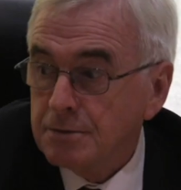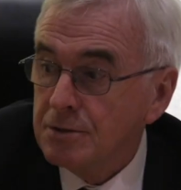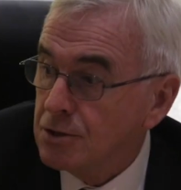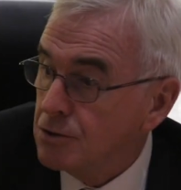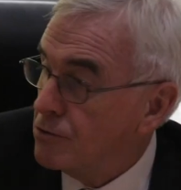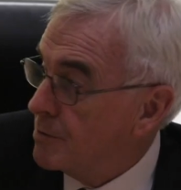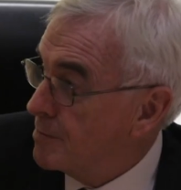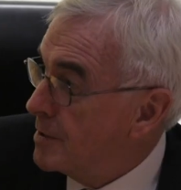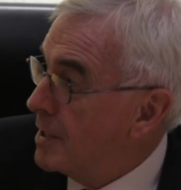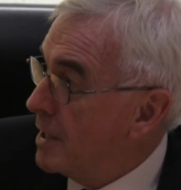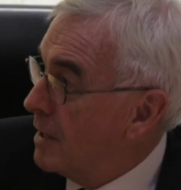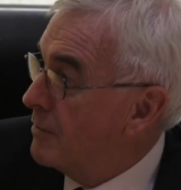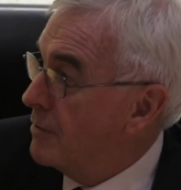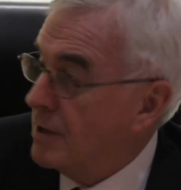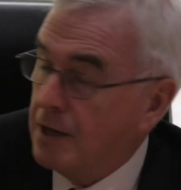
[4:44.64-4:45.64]
as we saw up in
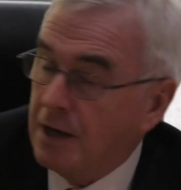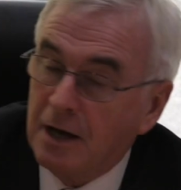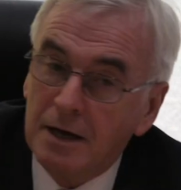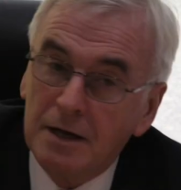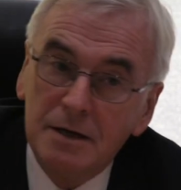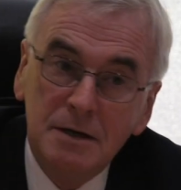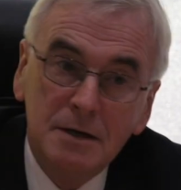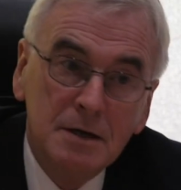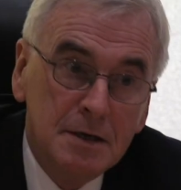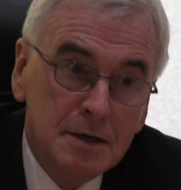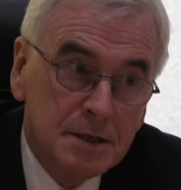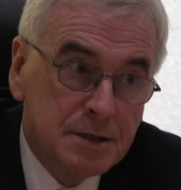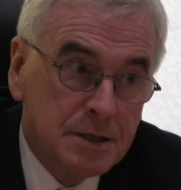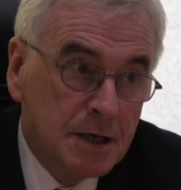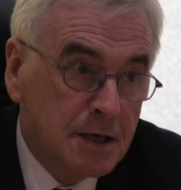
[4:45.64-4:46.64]
Haringey,
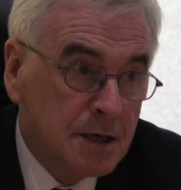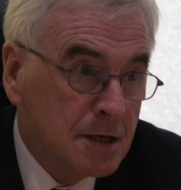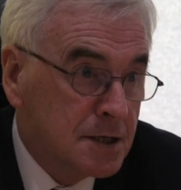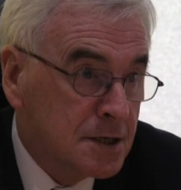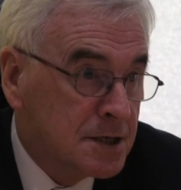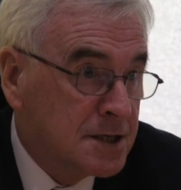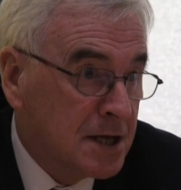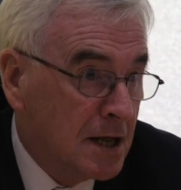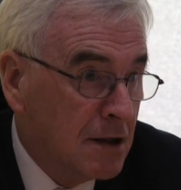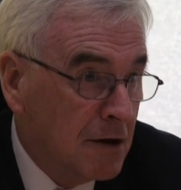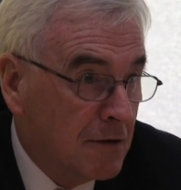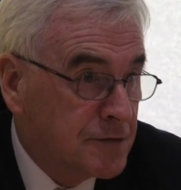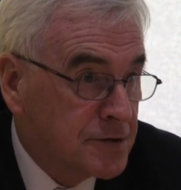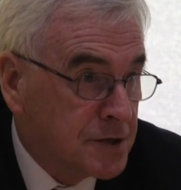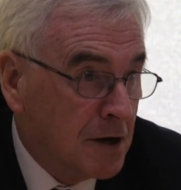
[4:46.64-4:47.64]
seeking to sell
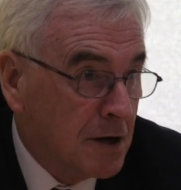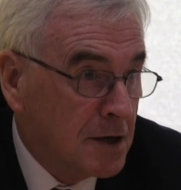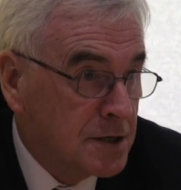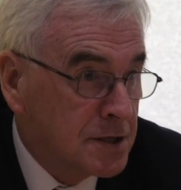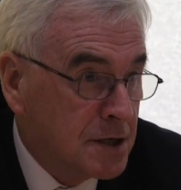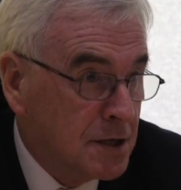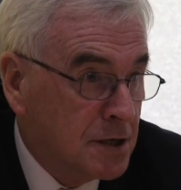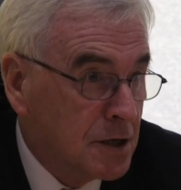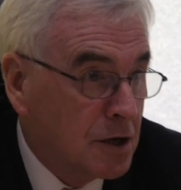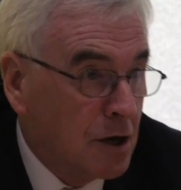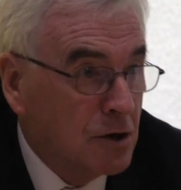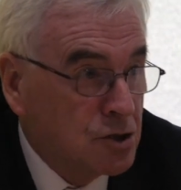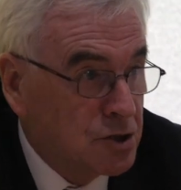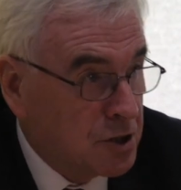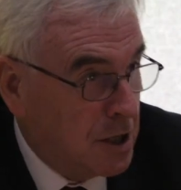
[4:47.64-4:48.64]
off sites in
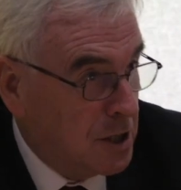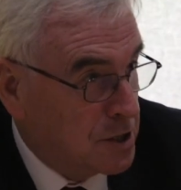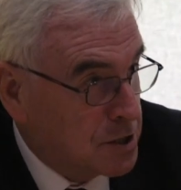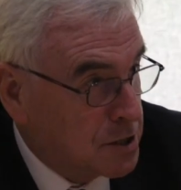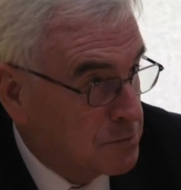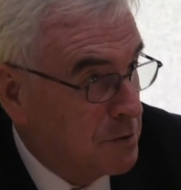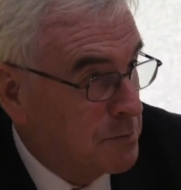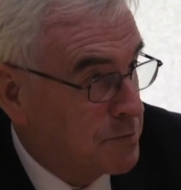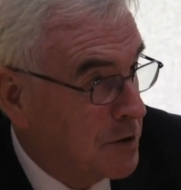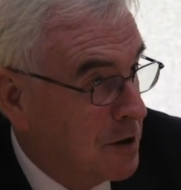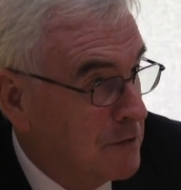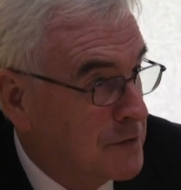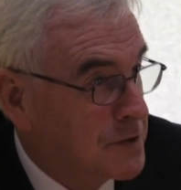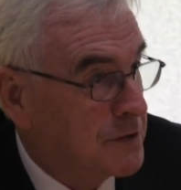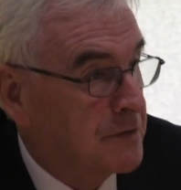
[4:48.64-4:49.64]
negotiations with
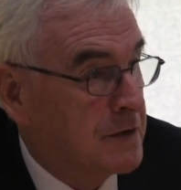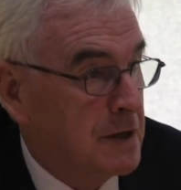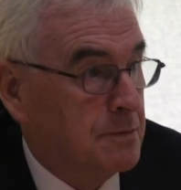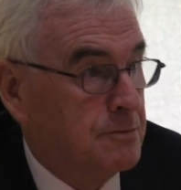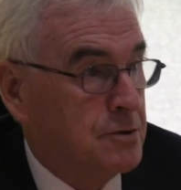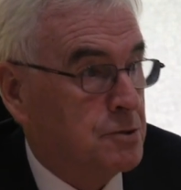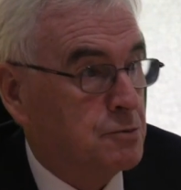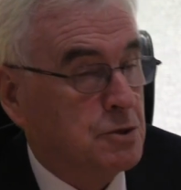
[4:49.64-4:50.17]
private developers,